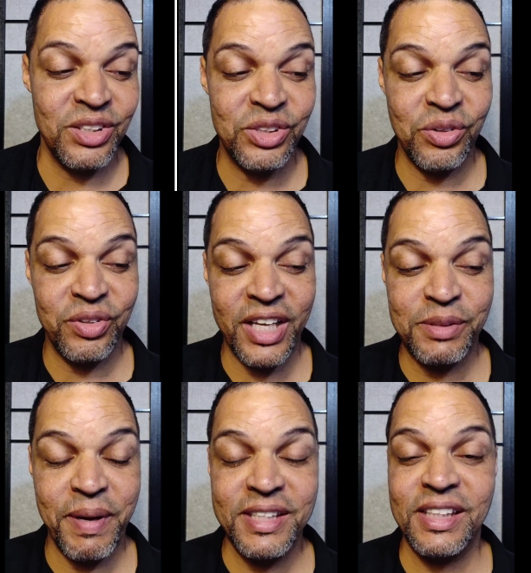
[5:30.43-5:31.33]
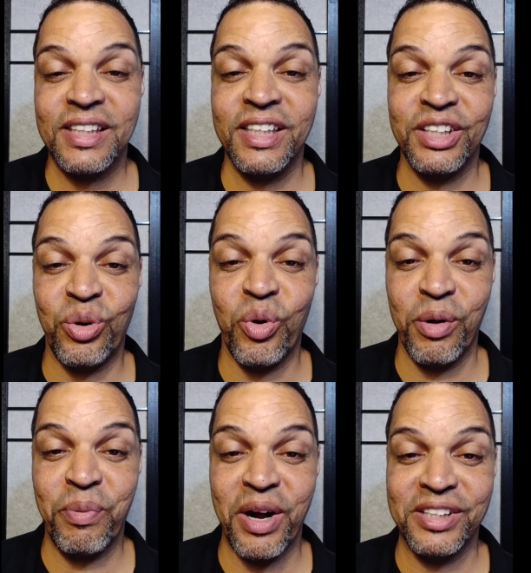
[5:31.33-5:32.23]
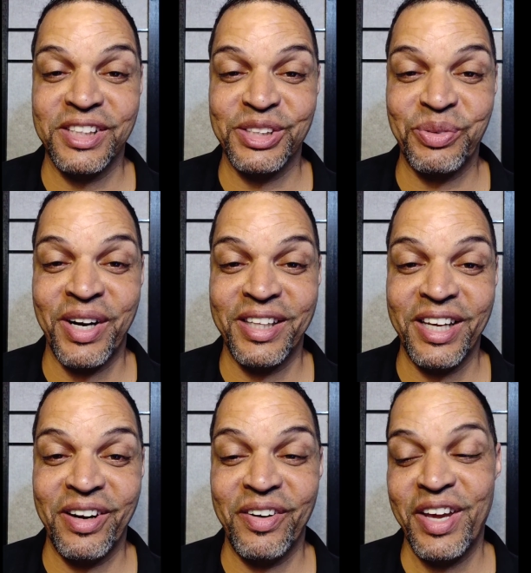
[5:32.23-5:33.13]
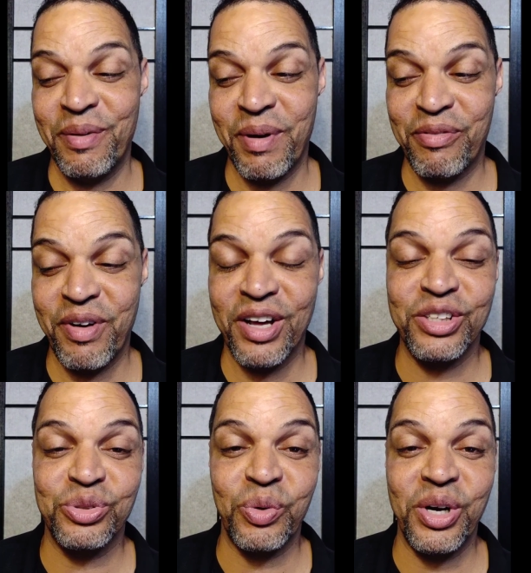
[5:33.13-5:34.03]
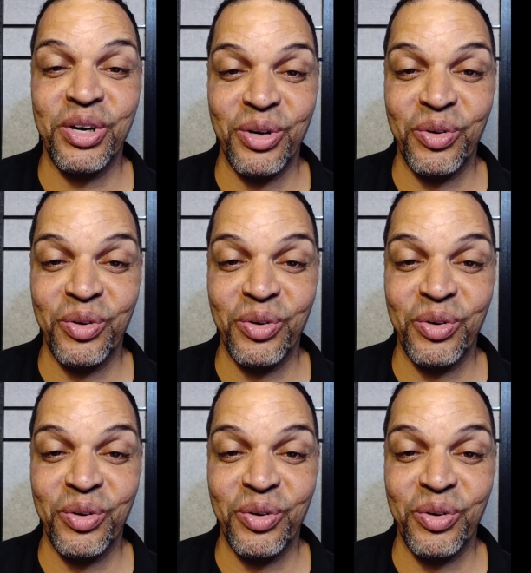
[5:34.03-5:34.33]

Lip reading: So that's basically the court process right there in my Father's Word,